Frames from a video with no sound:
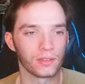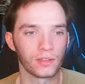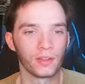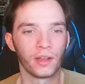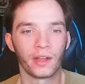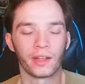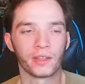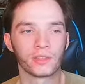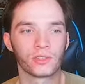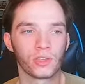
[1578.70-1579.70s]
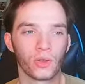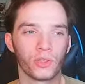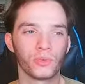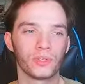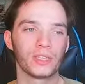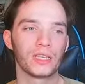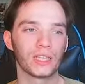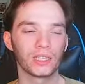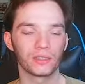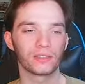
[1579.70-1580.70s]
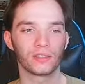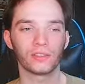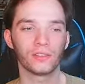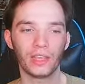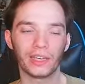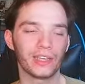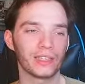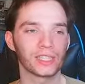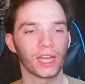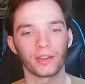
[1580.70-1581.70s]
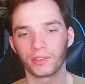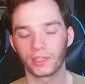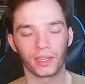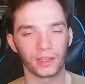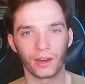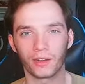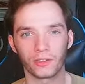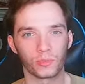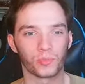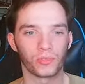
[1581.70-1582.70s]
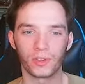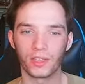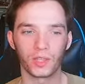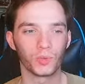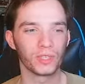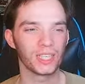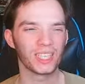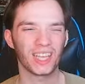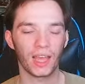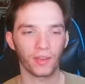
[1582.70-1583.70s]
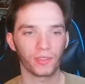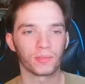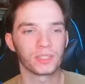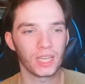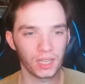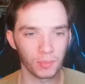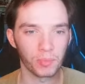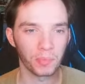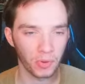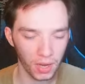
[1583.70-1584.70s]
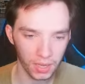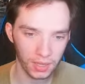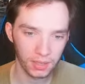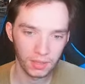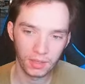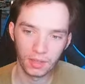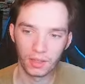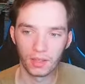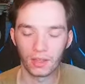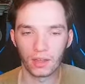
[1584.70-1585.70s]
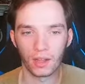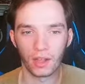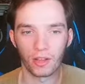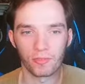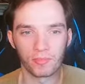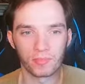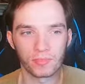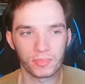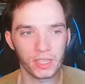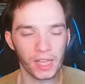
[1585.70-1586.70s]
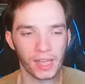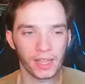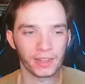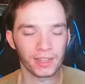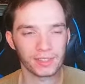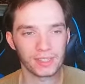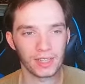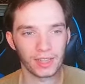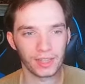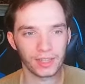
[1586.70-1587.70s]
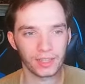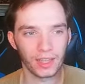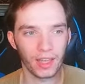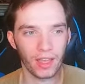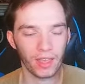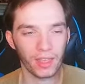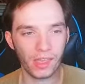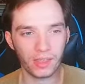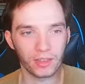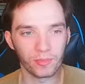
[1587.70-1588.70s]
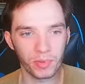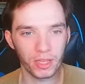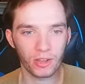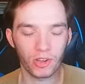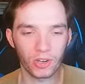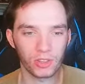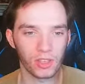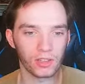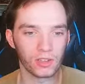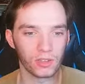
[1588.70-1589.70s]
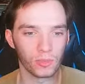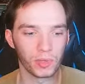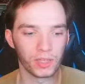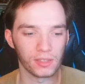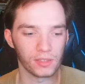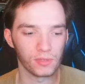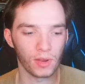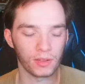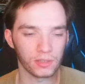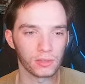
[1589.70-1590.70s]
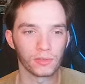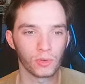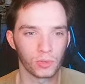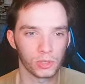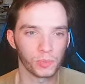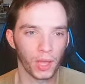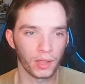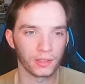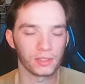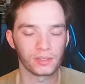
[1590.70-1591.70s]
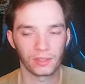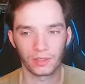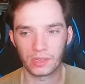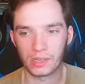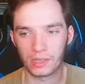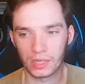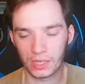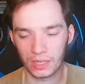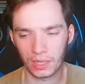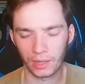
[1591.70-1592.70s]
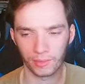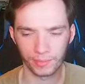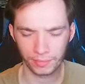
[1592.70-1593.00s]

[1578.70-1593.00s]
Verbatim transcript: uh, so you need, you need to have your characters breathe. You need to have them take a break. Um, and, and that's... It, it can be a hard thing to do because you want to, of course, balance the um,